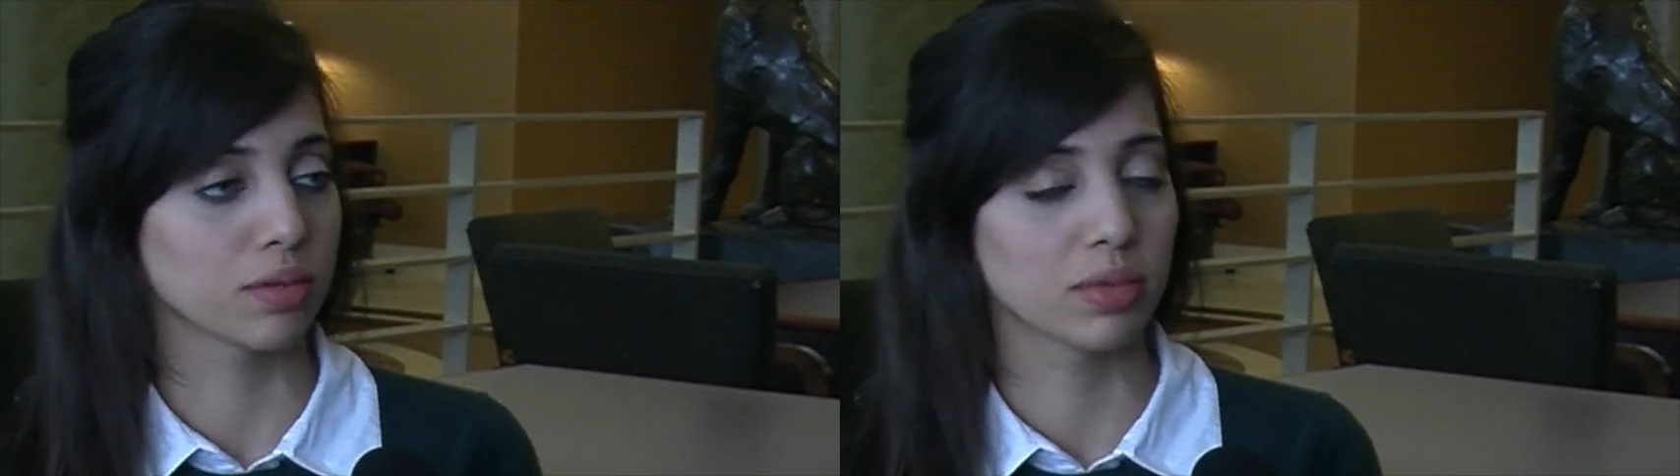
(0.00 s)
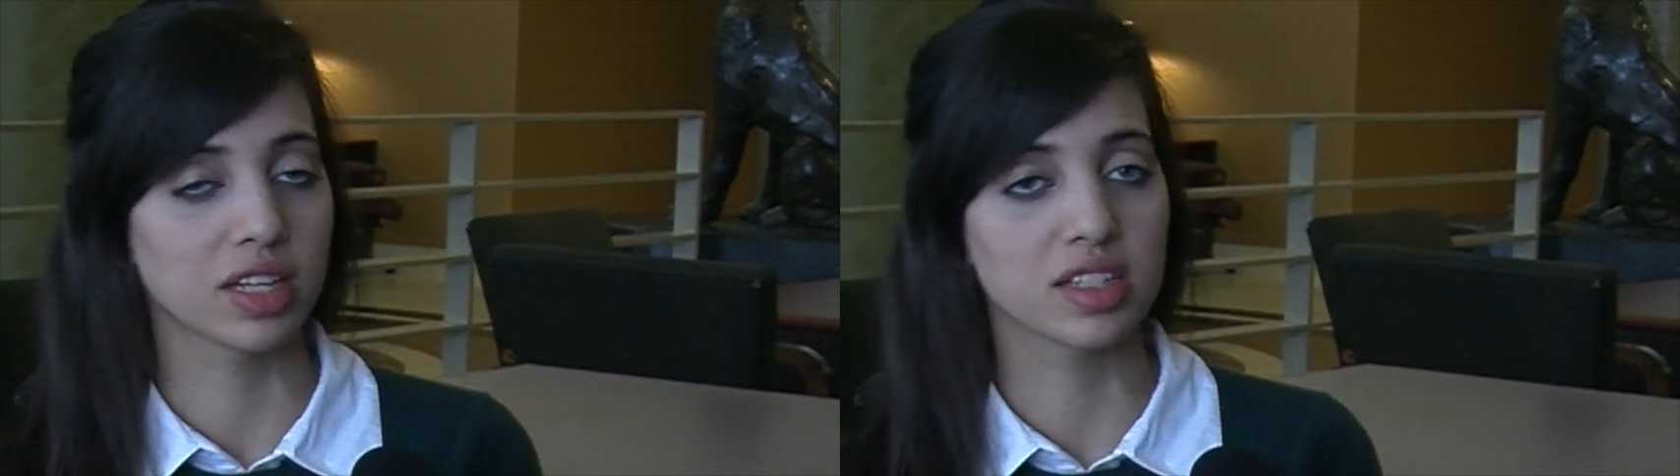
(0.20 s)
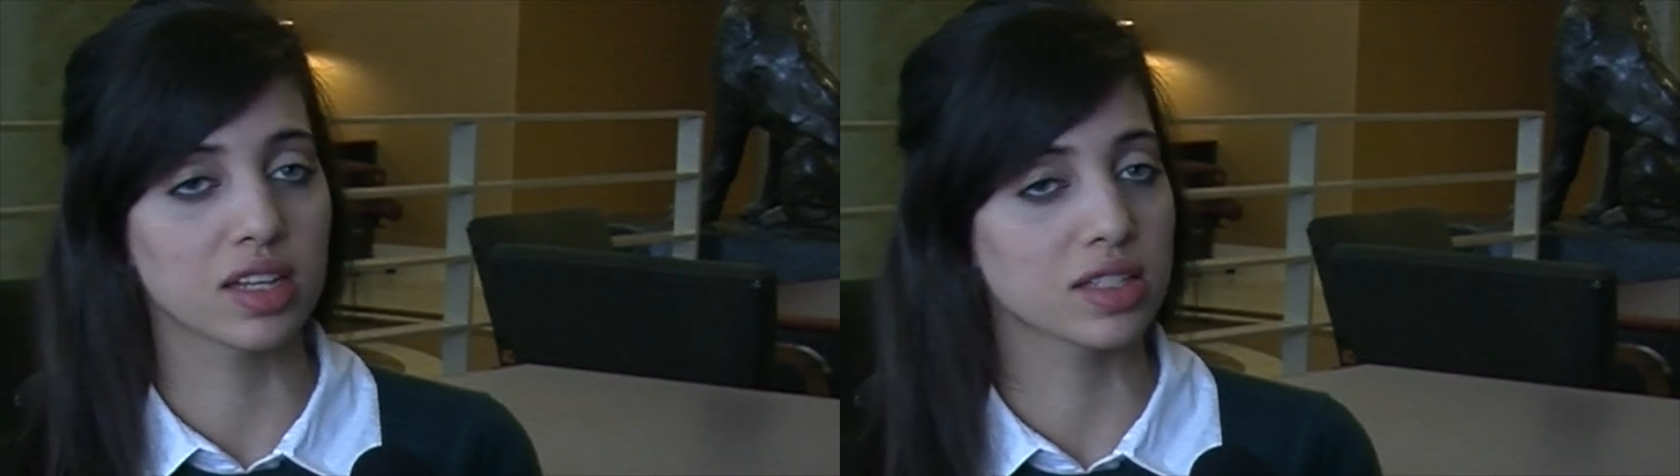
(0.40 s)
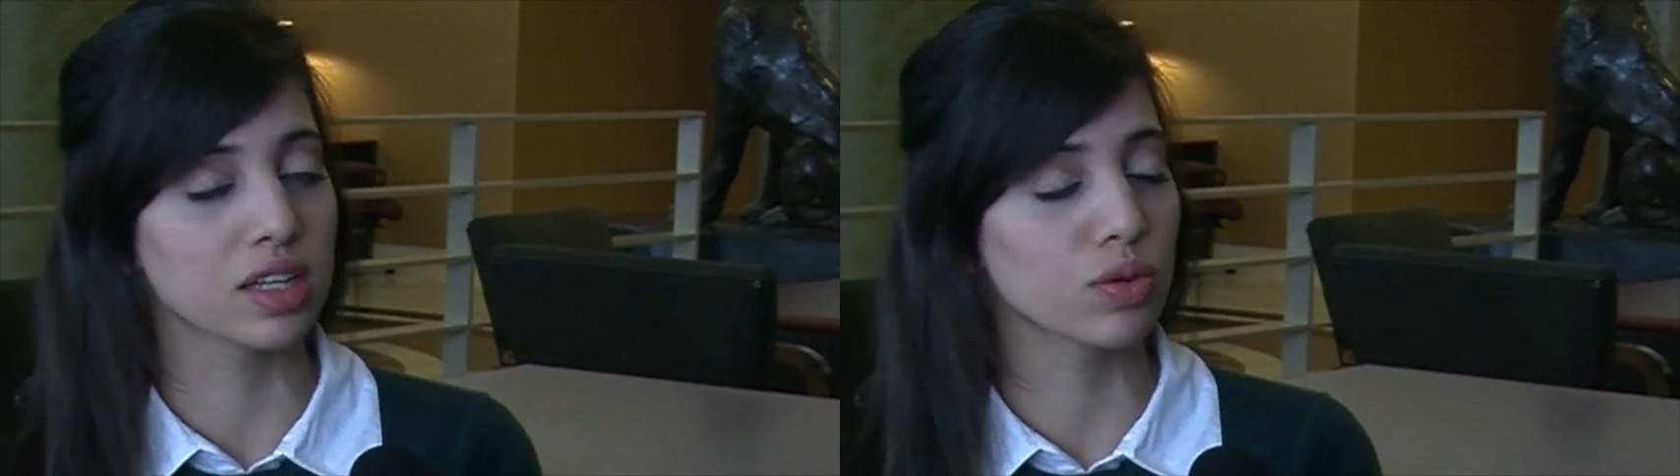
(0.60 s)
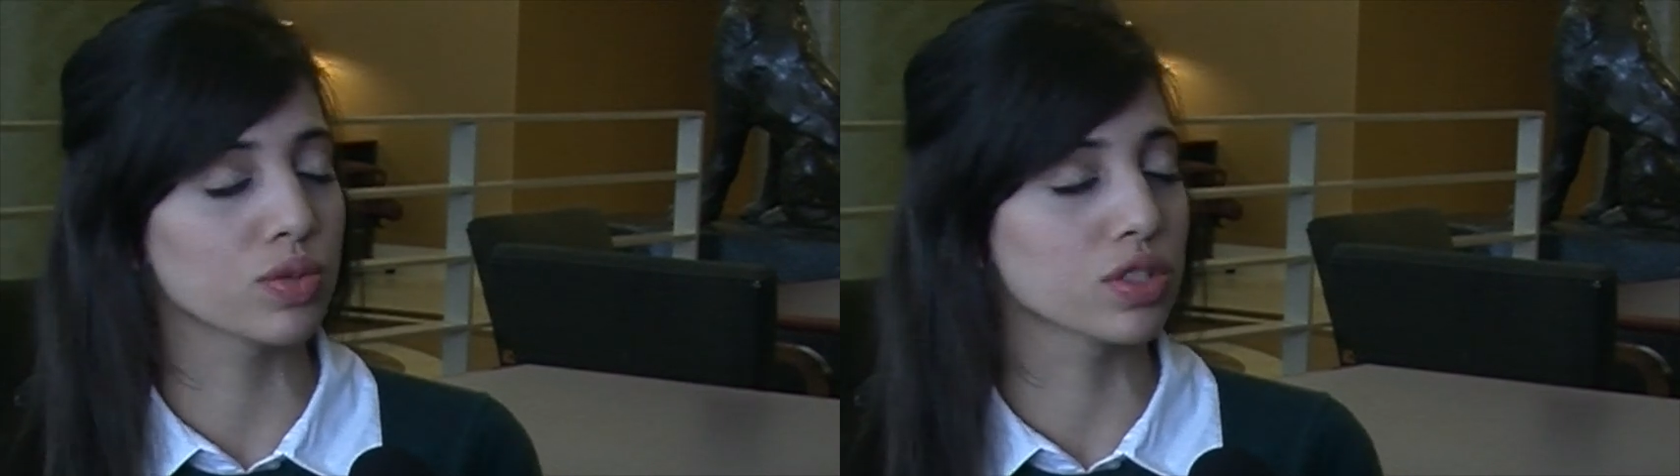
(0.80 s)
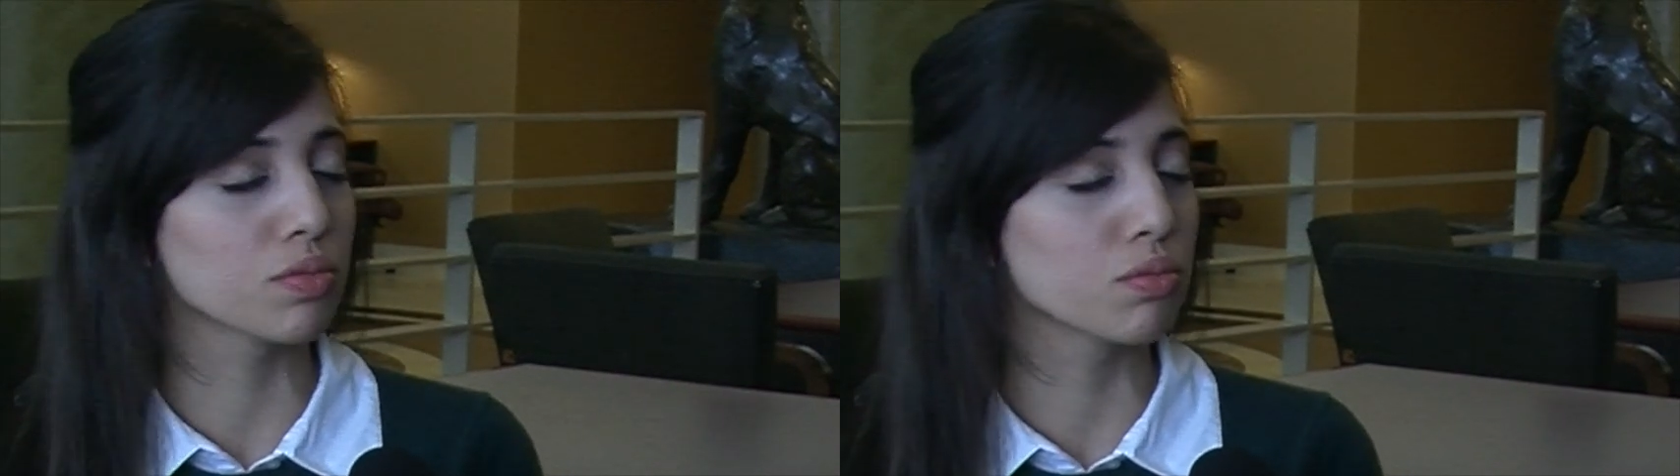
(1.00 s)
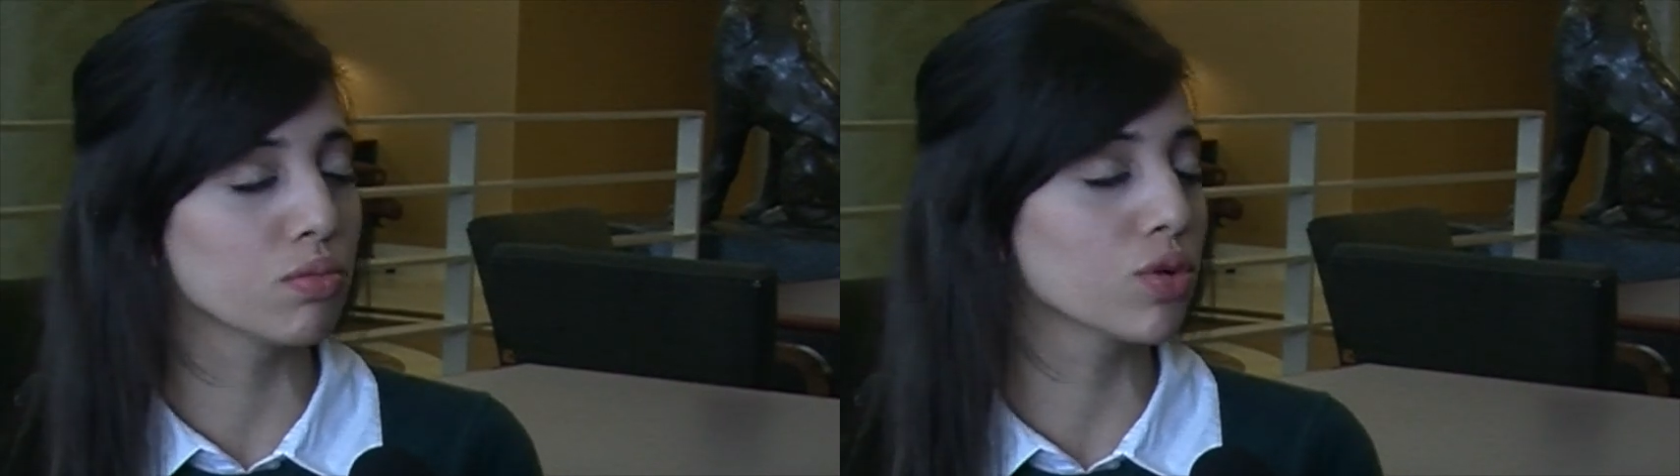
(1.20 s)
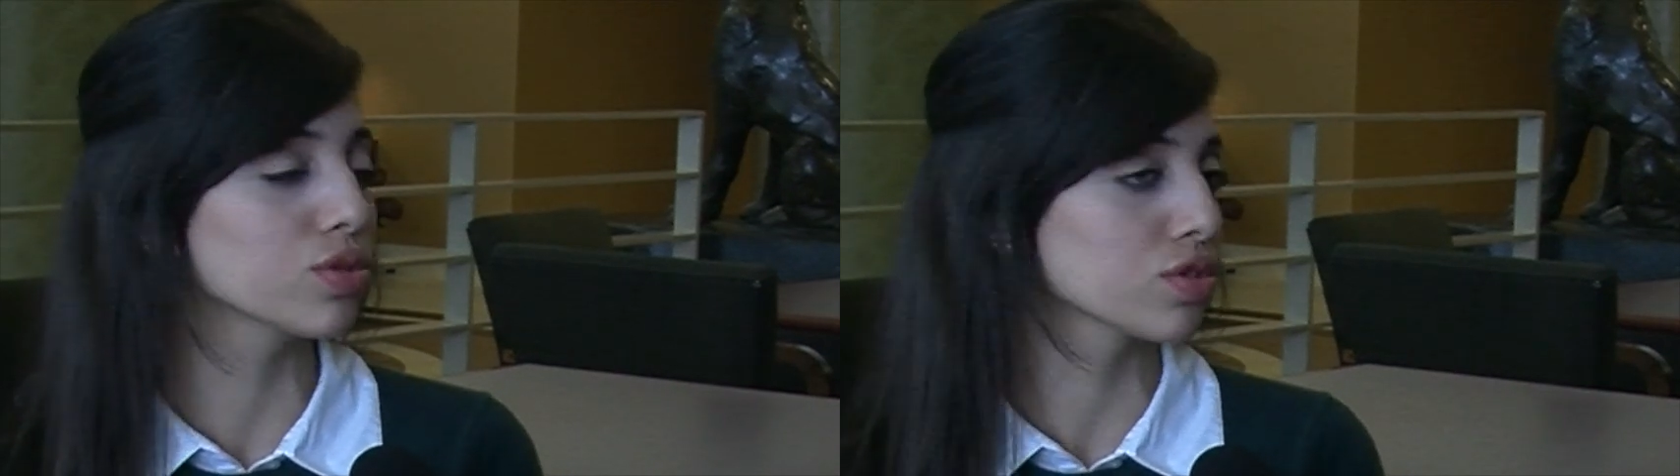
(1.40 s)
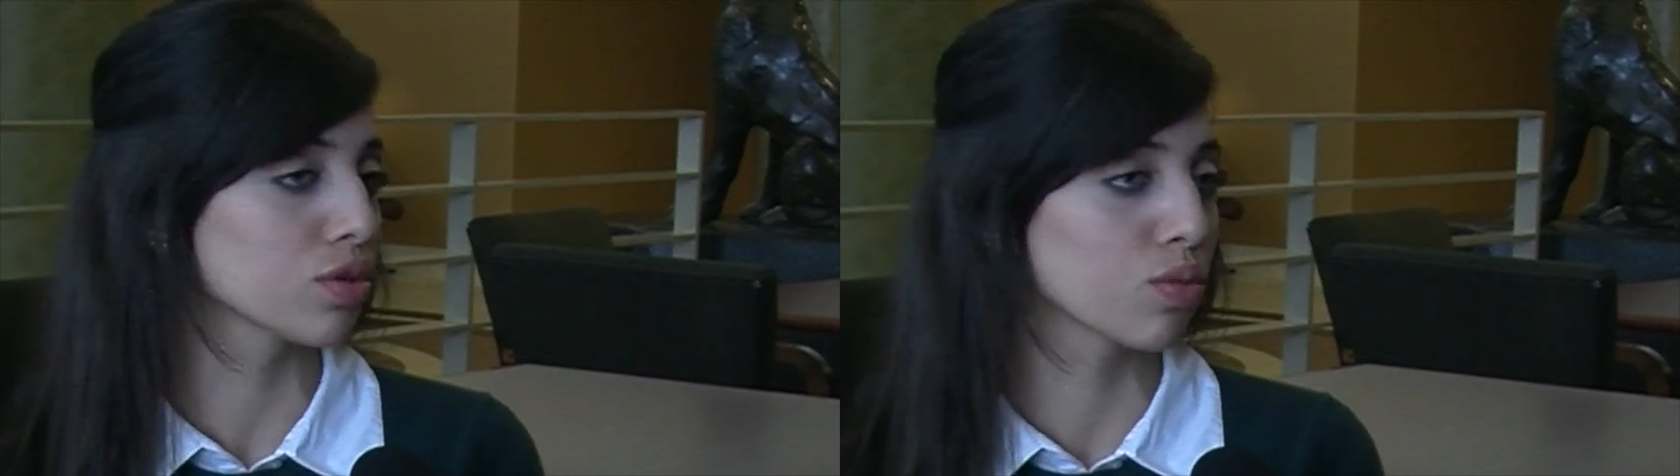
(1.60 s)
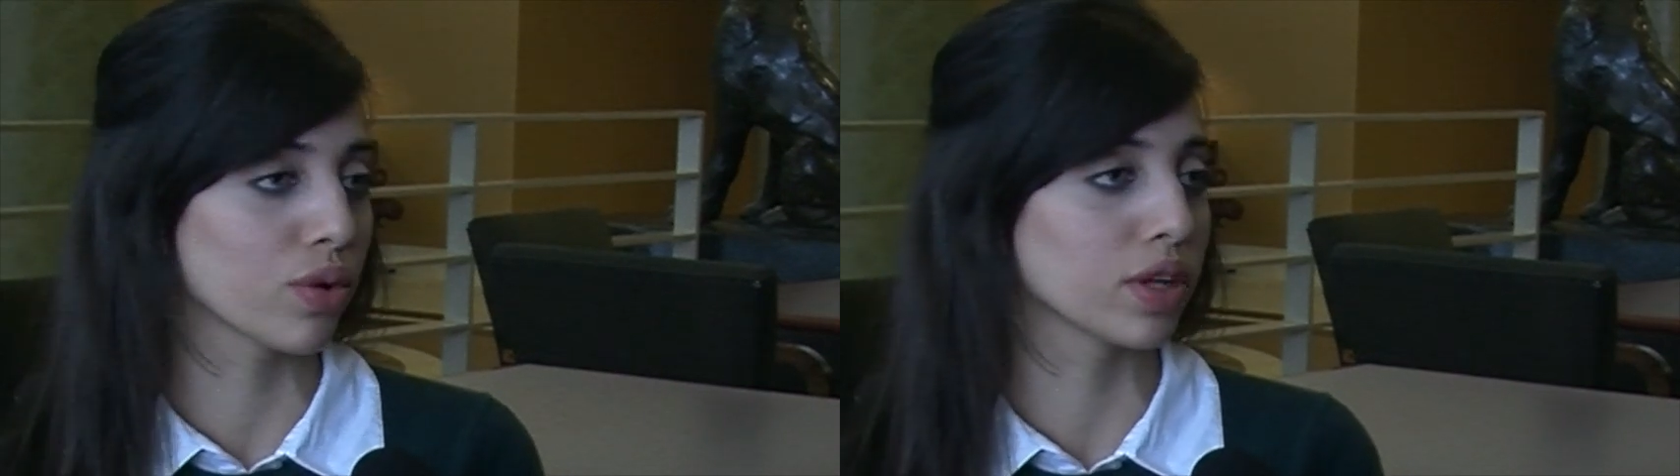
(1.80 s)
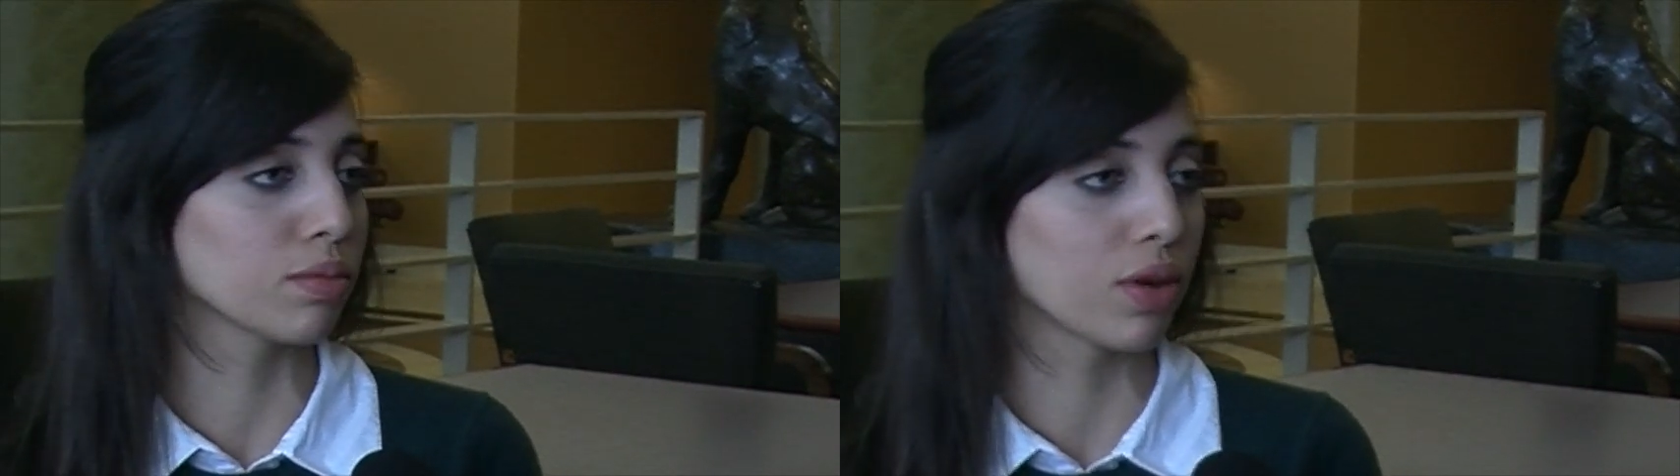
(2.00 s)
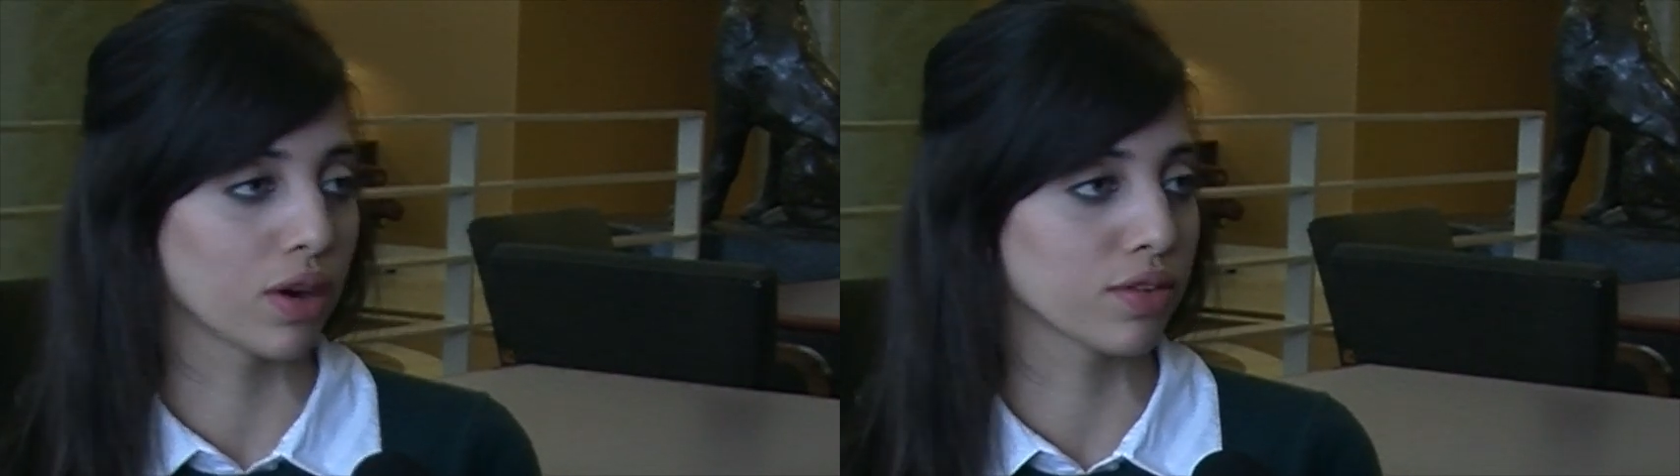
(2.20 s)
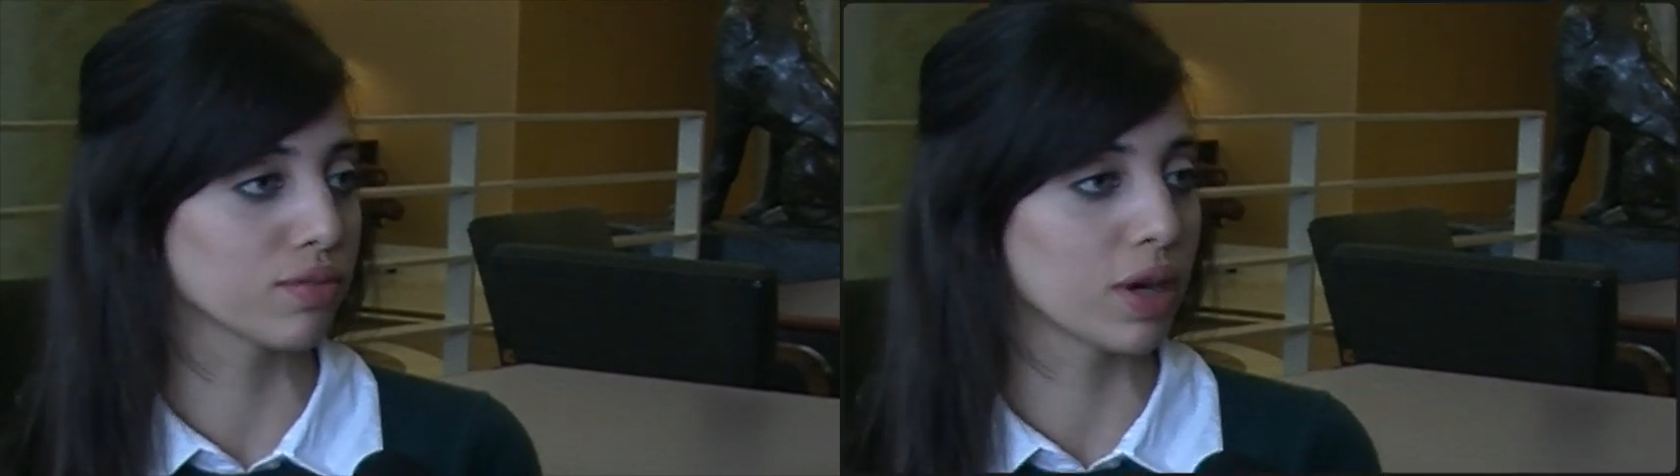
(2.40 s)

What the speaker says: But he says it was the most rewarding part of